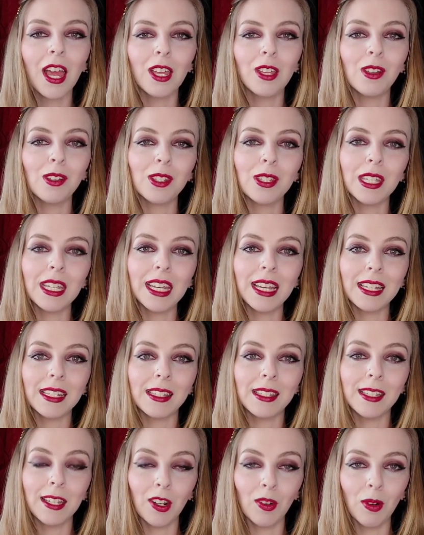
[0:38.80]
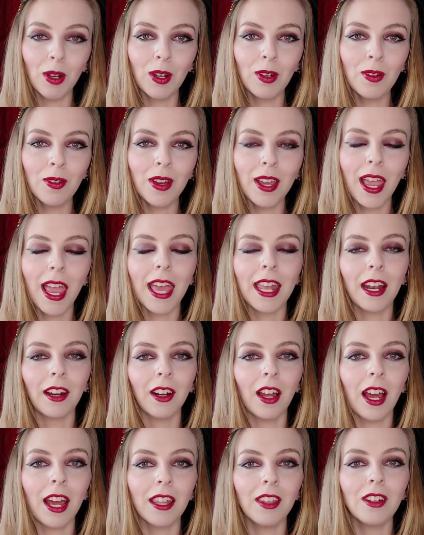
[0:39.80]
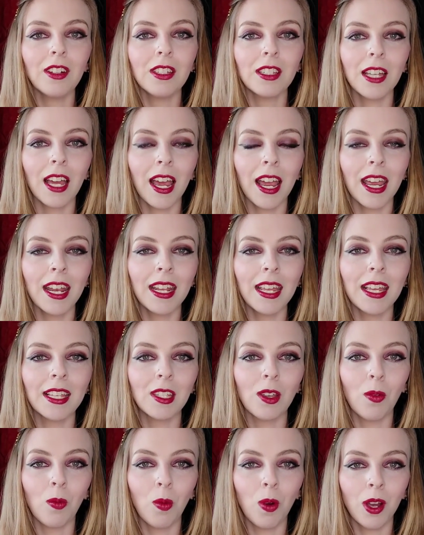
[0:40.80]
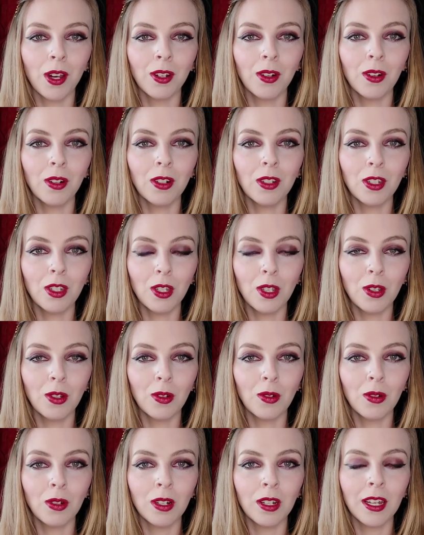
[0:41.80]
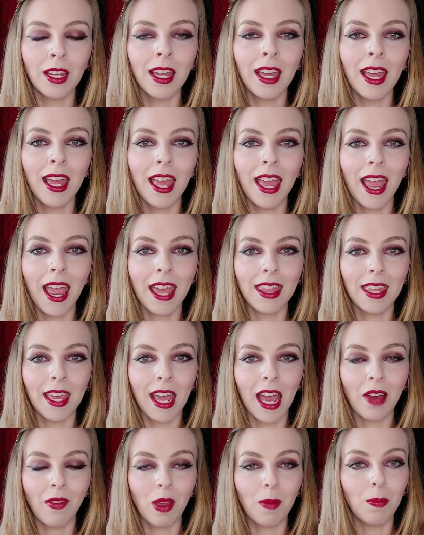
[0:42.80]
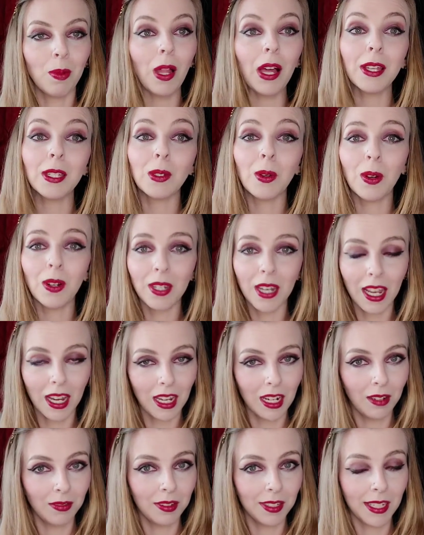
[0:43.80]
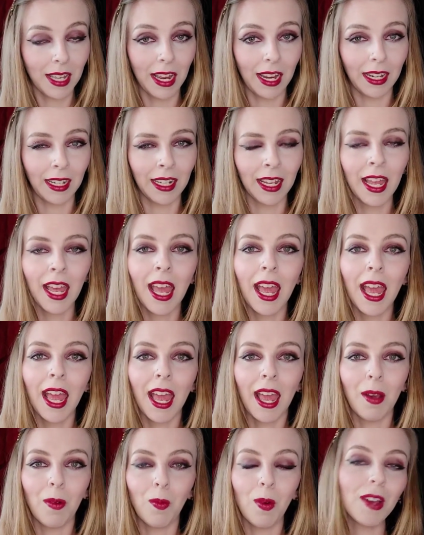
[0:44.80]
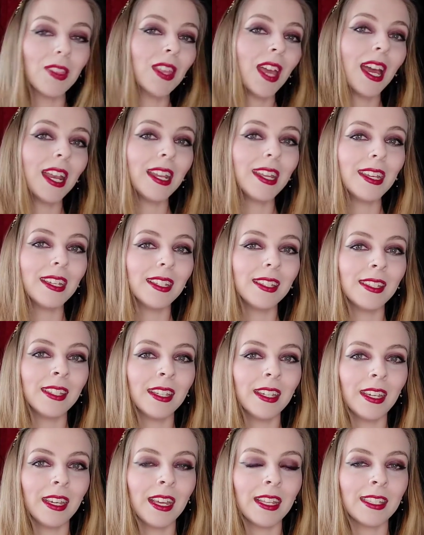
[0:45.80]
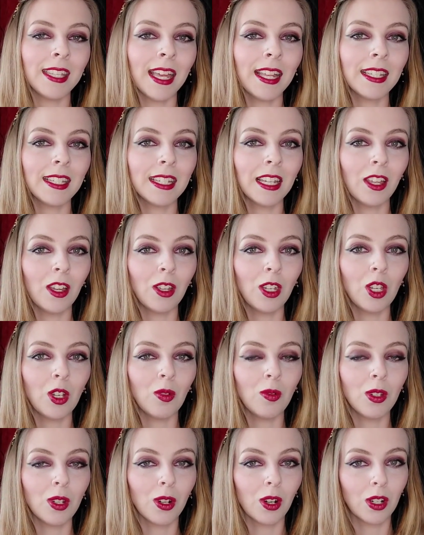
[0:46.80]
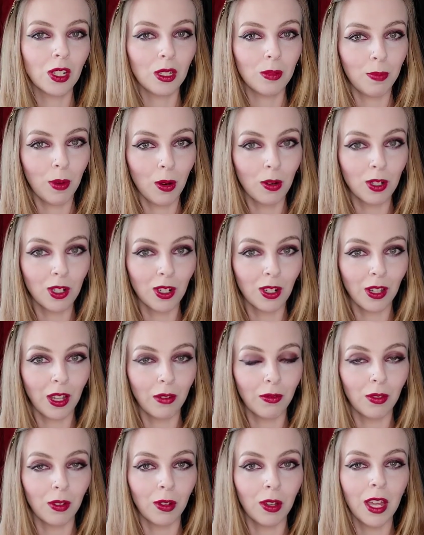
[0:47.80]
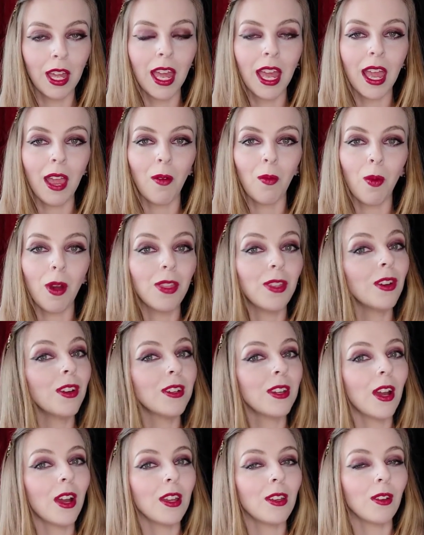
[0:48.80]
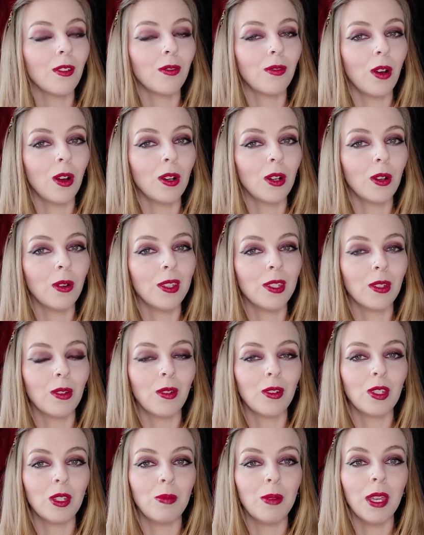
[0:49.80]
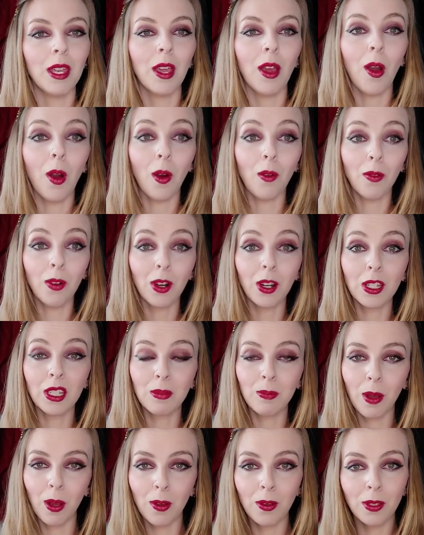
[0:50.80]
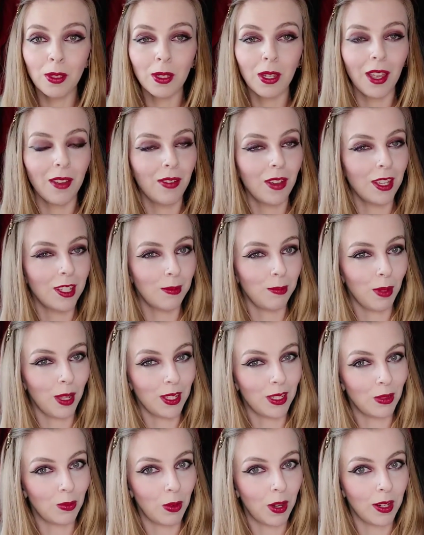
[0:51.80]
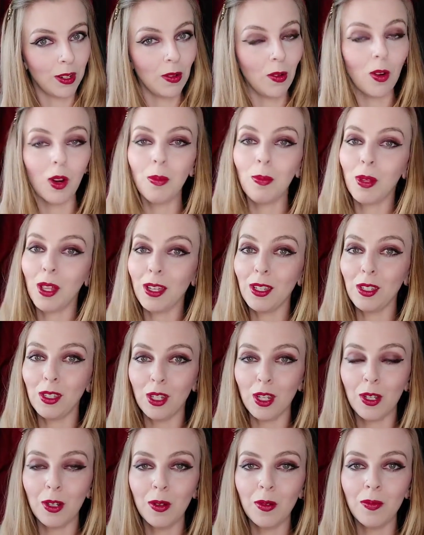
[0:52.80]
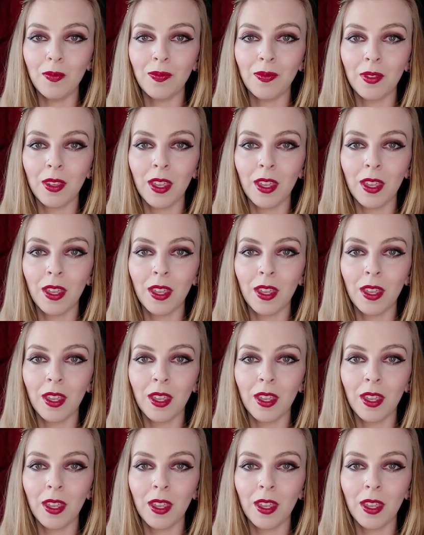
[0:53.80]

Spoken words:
You'll see a 0, and on either side is a 1 or 2, and they have a plus or negative sign. And what that is that's telling you your exposure level, whether or not your photo is going to be overexposed, if it is +1 or +2.